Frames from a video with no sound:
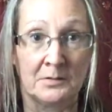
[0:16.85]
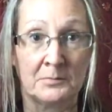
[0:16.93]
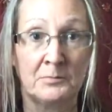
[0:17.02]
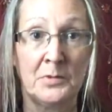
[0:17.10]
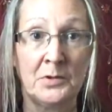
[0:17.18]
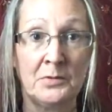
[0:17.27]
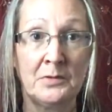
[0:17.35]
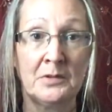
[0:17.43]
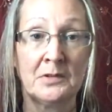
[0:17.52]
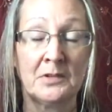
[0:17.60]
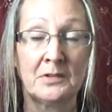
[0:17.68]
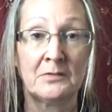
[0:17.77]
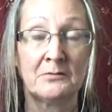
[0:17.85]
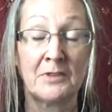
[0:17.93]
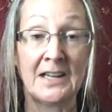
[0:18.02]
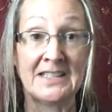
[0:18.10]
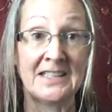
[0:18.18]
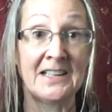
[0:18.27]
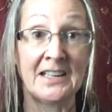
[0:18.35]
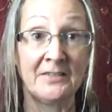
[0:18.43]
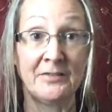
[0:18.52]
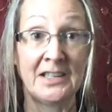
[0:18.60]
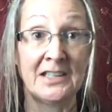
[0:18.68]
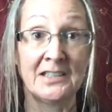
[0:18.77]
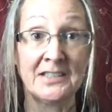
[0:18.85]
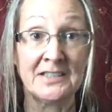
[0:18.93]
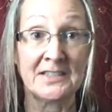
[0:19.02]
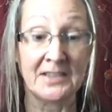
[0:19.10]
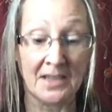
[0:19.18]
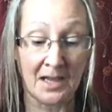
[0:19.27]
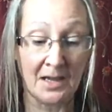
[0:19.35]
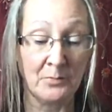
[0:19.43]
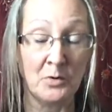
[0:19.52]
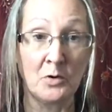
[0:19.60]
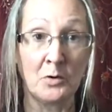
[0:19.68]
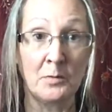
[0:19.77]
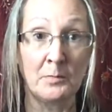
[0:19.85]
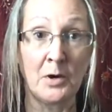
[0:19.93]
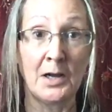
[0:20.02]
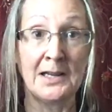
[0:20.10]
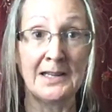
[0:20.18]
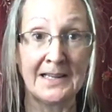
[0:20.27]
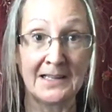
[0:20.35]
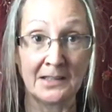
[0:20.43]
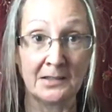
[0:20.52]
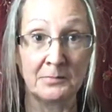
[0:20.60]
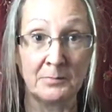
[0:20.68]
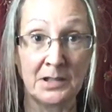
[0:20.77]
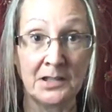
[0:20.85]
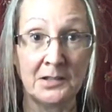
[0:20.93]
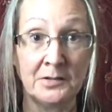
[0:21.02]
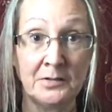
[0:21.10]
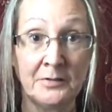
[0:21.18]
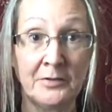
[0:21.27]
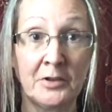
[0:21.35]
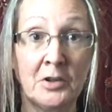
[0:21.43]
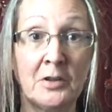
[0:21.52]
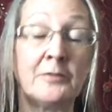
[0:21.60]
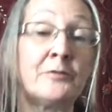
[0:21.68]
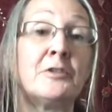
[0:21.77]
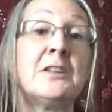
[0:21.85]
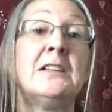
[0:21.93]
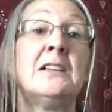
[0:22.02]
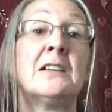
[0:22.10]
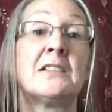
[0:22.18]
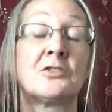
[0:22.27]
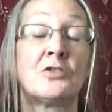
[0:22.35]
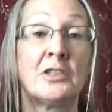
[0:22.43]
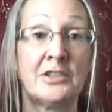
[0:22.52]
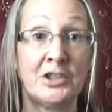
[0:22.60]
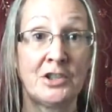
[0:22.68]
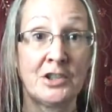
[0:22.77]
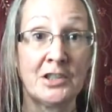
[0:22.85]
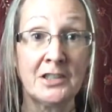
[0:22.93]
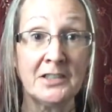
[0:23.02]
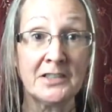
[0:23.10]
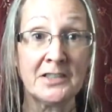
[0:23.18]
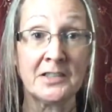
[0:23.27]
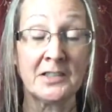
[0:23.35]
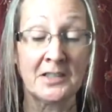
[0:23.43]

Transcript: Moon, Rising and Venus, I will put a link below for a free astrology chart.